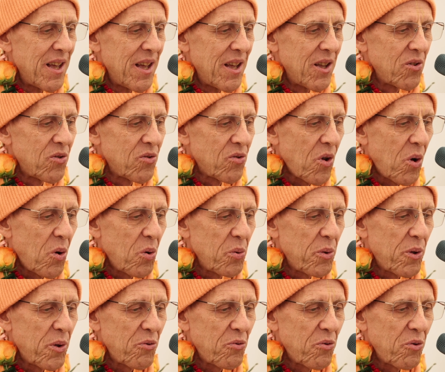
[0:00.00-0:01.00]
So
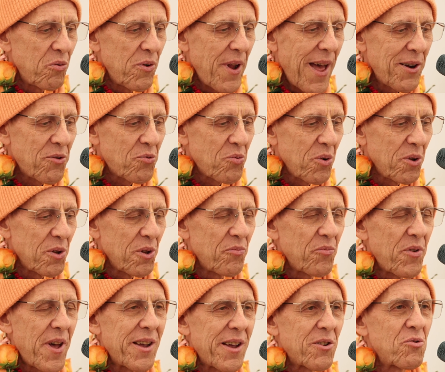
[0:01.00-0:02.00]
there's natural
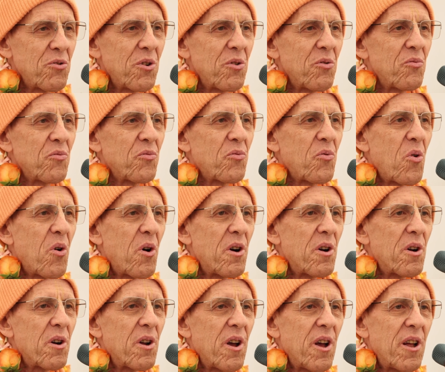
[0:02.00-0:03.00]
affection
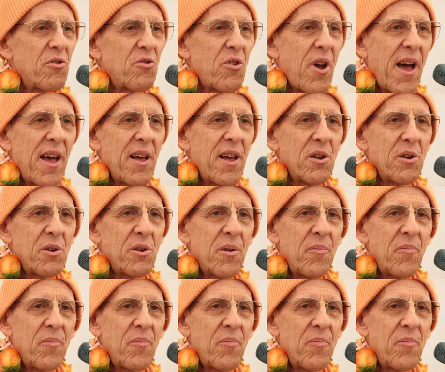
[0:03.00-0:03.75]
for a child.